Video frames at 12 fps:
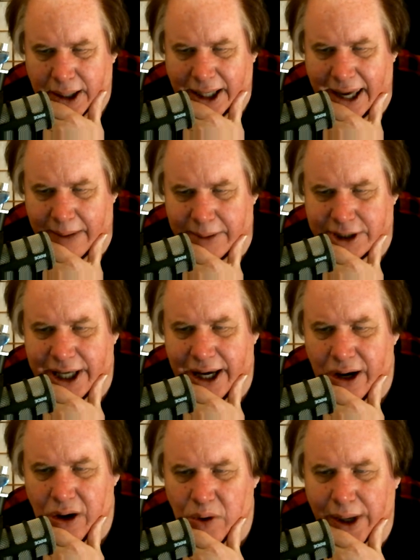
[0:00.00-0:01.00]
Kim is
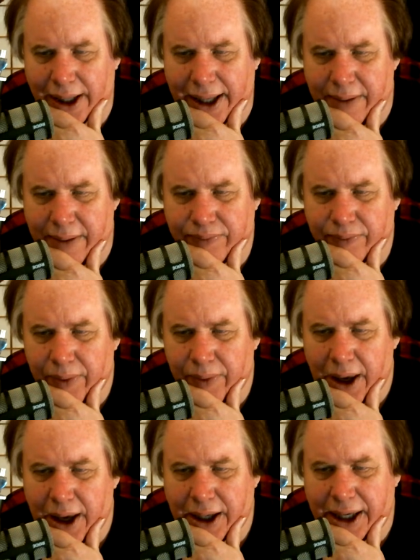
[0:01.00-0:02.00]
here. Really?
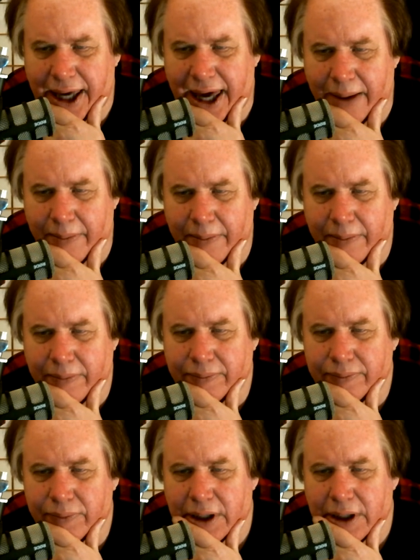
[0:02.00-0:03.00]
Kim.
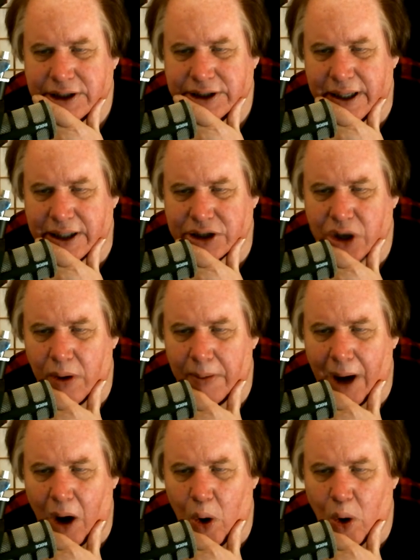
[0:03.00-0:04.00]
See, it's going
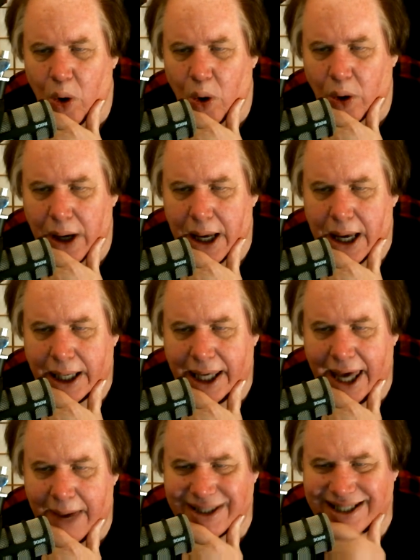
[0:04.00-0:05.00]
by. Oh,
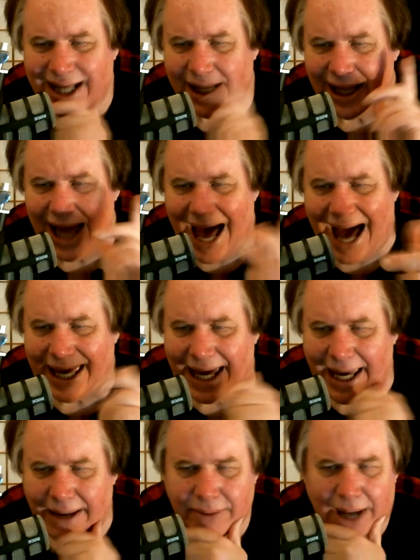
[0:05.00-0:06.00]
Kim is a
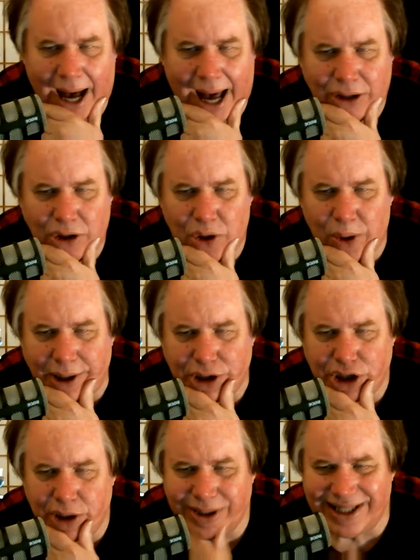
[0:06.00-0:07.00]
lackey. I knew
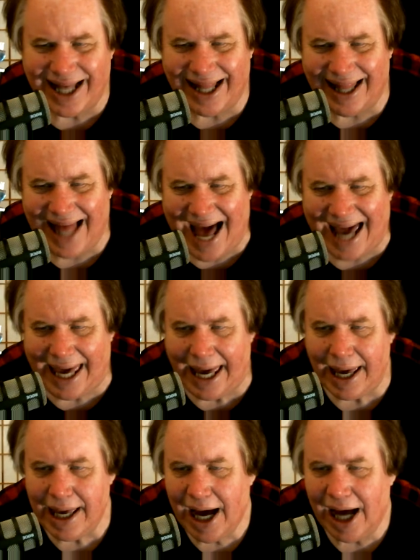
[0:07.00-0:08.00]
it. She was a
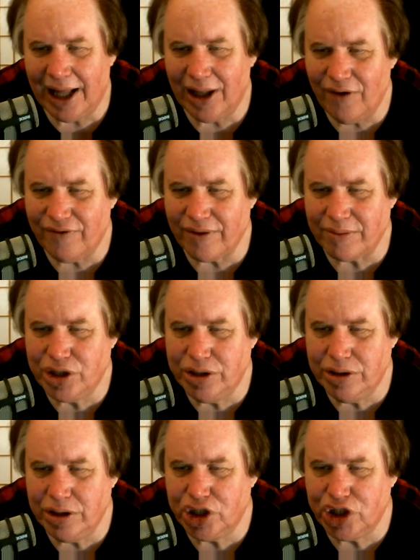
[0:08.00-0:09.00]
lackey. Hello from
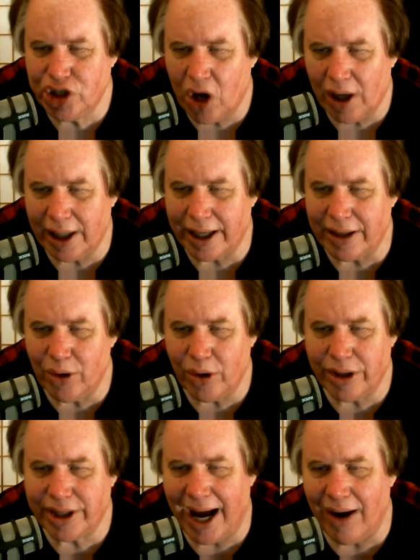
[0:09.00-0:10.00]
Charlotte,
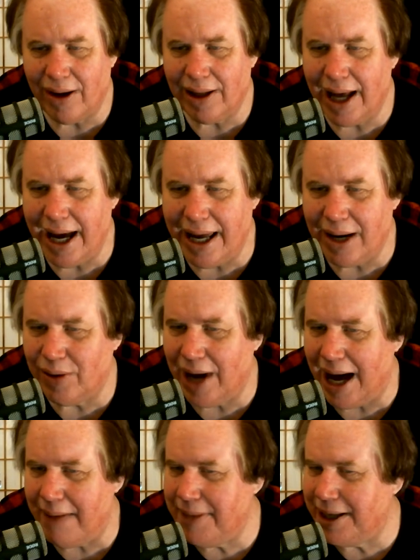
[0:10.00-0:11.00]
North Carolina. Well,
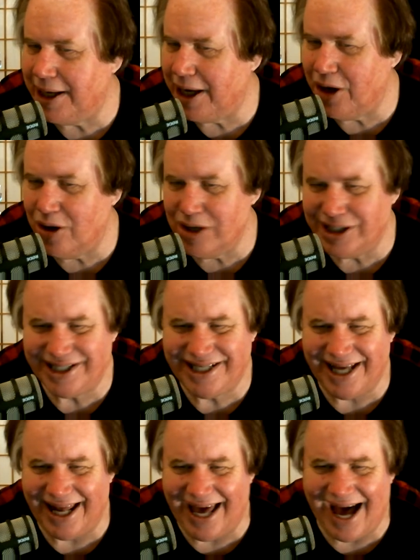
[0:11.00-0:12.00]
I've been to your
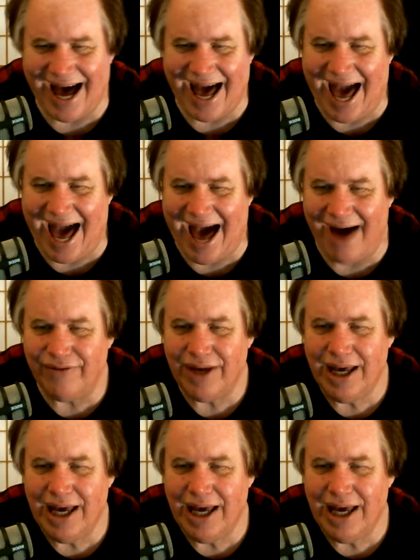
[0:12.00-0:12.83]
city. I have.